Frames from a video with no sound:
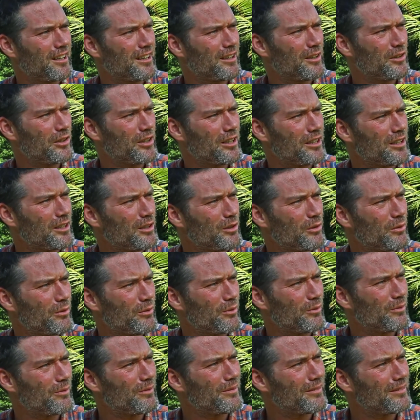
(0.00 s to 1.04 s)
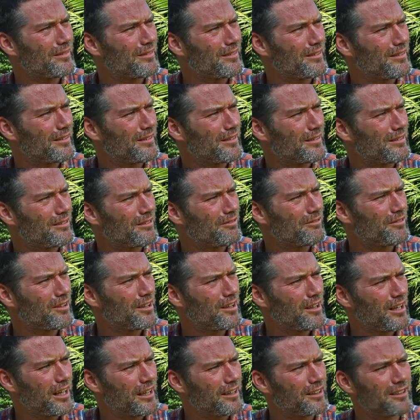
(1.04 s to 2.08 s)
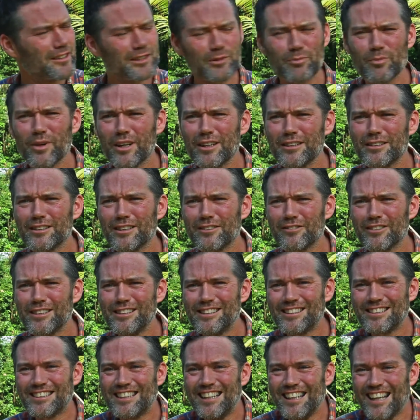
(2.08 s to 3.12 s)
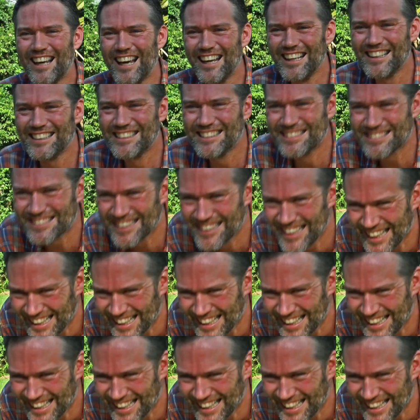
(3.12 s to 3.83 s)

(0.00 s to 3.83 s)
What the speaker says: The relentless biting of insects,